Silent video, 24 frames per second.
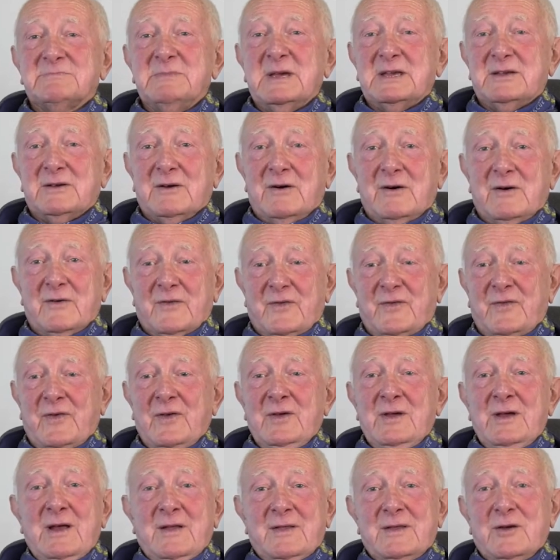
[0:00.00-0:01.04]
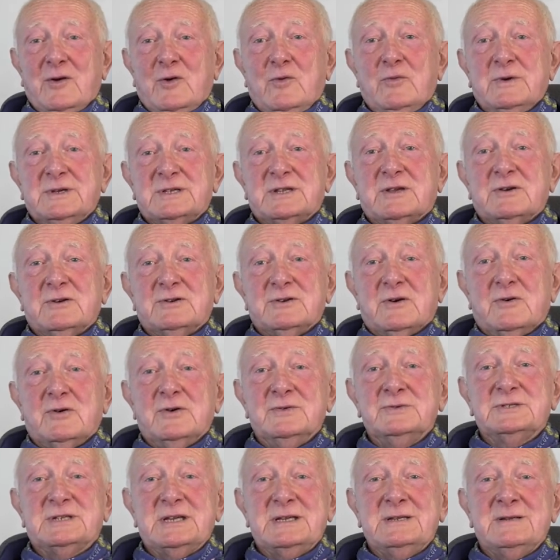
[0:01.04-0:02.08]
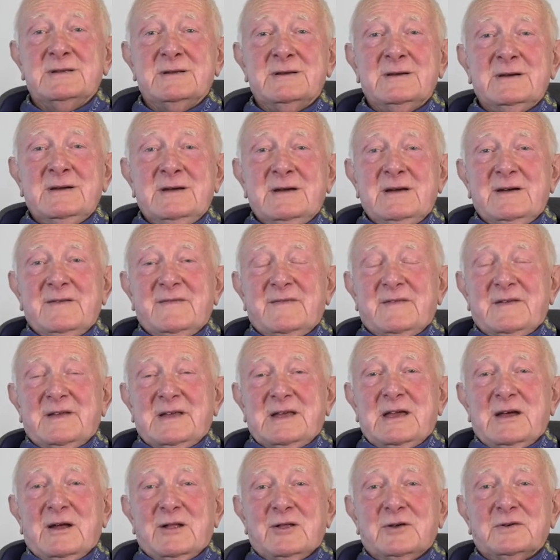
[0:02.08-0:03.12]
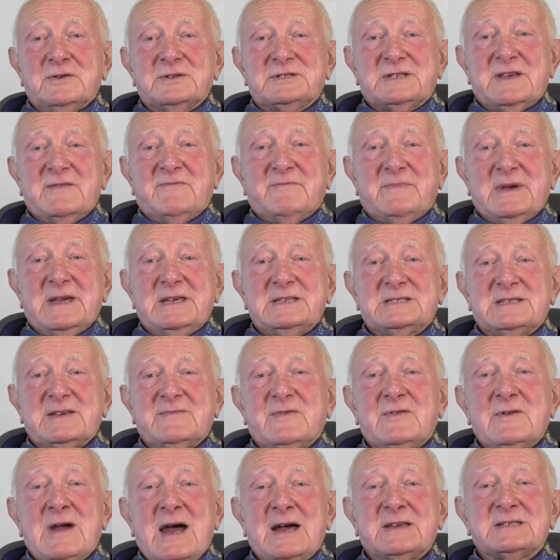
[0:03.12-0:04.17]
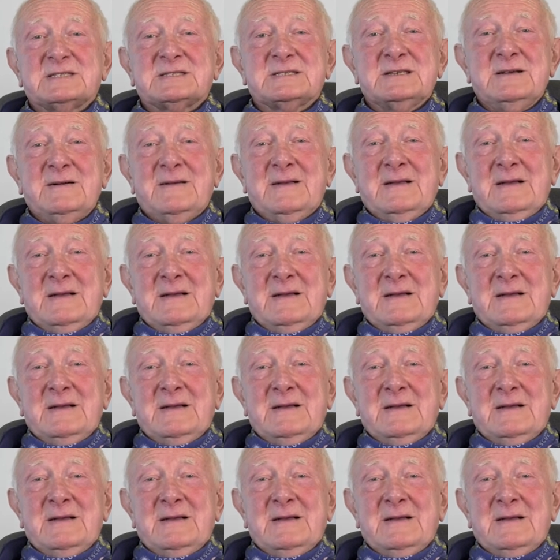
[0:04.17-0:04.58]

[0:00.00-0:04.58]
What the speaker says: because they always go hunting for the elusive piece of grass.